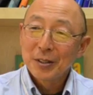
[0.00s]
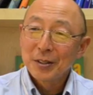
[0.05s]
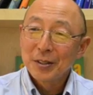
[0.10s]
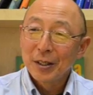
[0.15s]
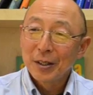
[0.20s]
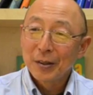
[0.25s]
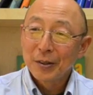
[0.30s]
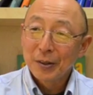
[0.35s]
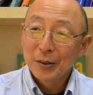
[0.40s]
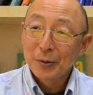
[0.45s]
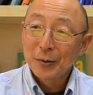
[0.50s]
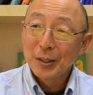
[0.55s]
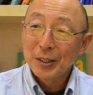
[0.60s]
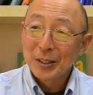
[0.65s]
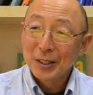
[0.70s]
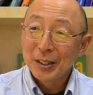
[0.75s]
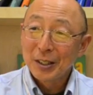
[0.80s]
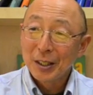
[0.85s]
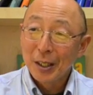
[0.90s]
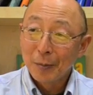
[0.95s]
is their
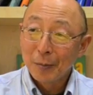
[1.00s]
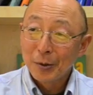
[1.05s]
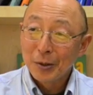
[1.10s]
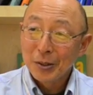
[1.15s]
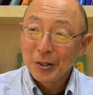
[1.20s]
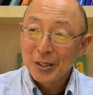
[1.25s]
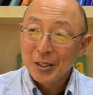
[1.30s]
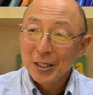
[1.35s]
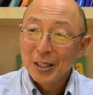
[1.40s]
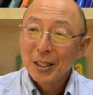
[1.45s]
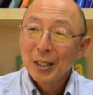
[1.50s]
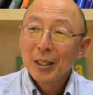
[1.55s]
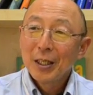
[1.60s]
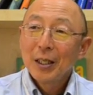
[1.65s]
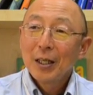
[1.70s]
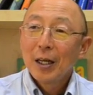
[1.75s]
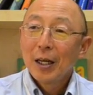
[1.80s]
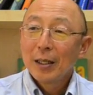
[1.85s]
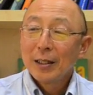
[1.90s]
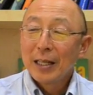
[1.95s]
increasing numbers.
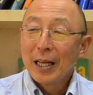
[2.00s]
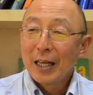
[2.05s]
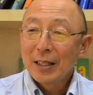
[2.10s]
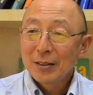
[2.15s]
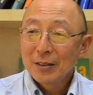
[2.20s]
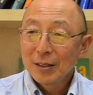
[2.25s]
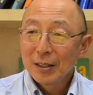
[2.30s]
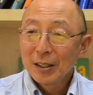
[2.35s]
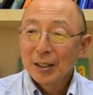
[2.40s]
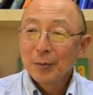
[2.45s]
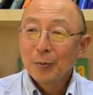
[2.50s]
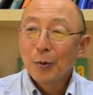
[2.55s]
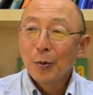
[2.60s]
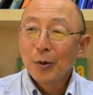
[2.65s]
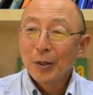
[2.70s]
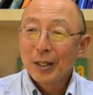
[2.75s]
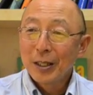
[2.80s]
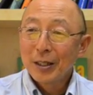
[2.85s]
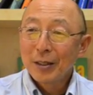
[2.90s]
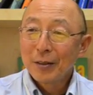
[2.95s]
Uh, nationally,
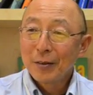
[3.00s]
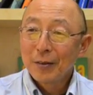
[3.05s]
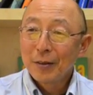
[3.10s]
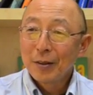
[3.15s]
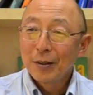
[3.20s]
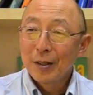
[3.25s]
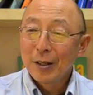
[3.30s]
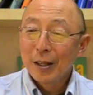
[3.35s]
more than,